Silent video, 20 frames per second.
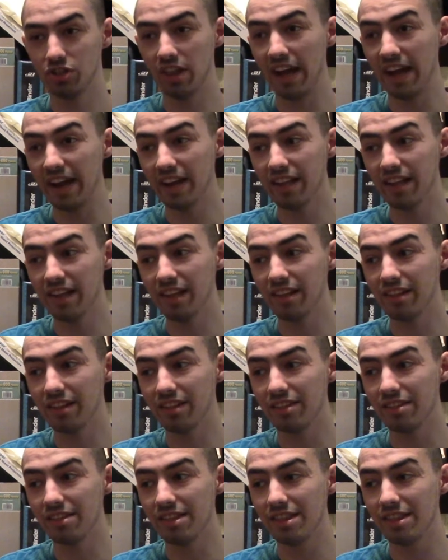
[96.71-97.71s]
that
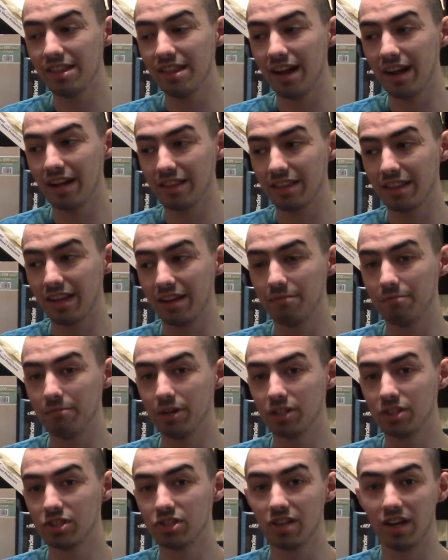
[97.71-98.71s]
is not that
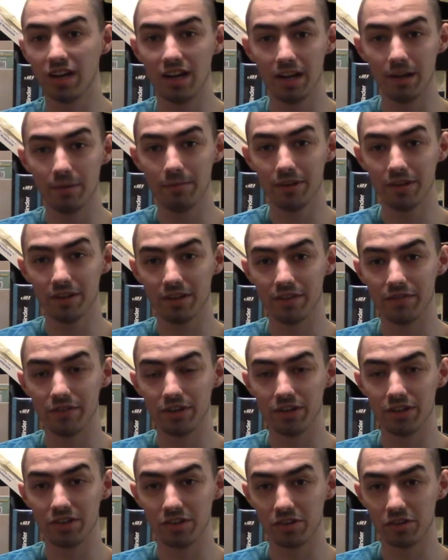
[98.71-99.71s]
much time
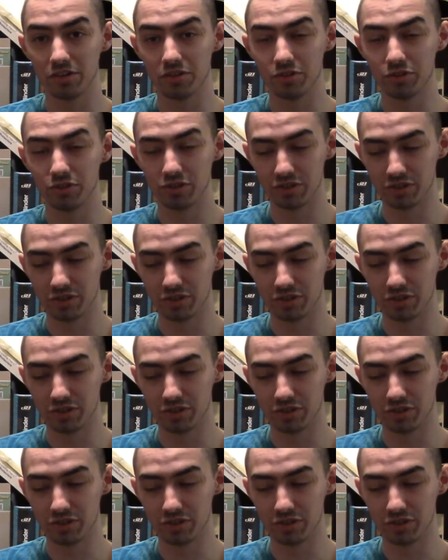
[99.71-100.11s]
given into the